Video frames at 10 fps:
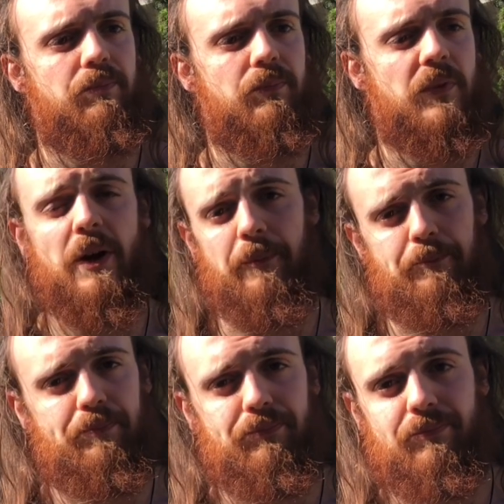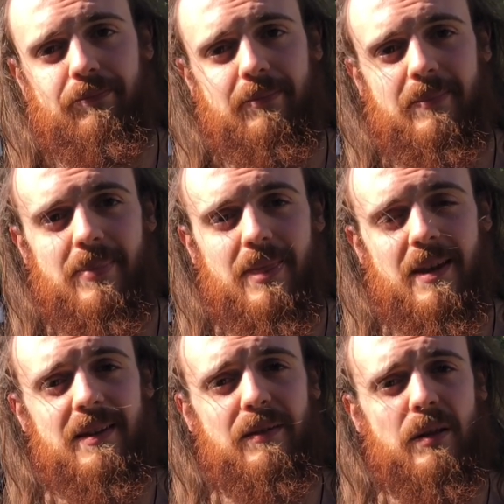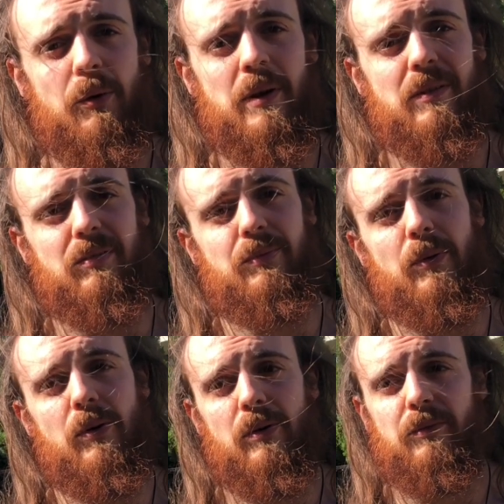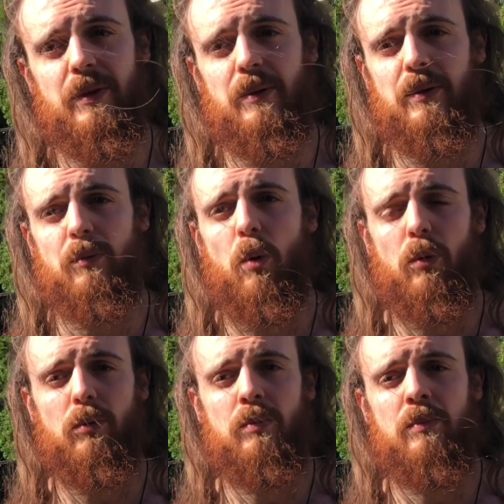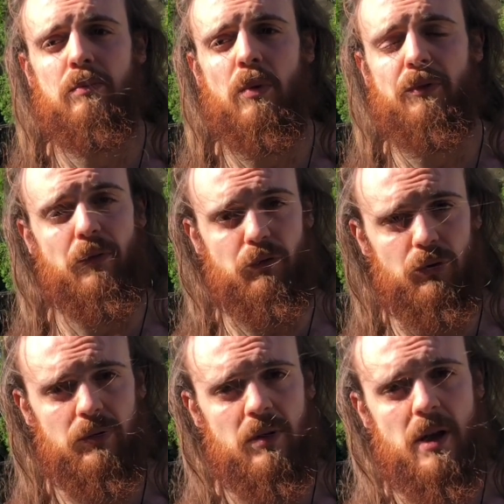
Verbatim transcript: yeah, it is how it is for the whole month of June.